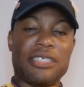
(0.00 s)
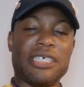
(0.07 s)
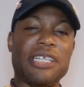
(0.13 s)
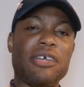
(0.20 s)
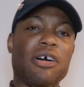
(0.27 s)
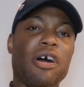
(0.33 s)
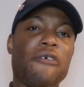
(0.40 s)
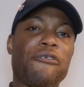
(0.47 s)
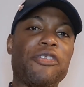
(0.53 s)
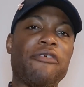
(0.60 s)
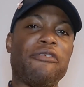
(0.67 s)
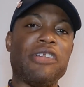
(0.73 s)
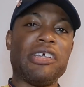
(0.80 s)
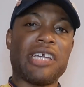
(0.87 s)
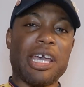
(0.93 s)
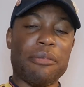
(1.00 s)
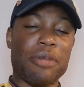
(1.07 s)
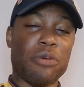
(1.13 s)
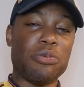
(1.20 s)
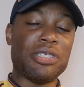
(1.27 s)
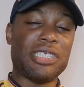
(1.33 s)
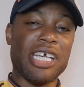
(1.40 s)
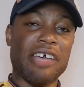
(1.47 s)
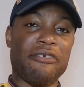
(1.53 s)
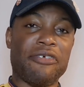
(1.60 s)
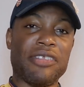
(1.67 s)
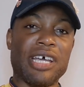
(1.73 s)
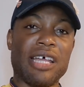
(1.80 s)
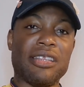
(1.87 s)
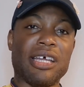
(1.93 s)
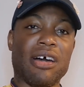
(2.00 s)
said it after the Villa game, and I was there for that.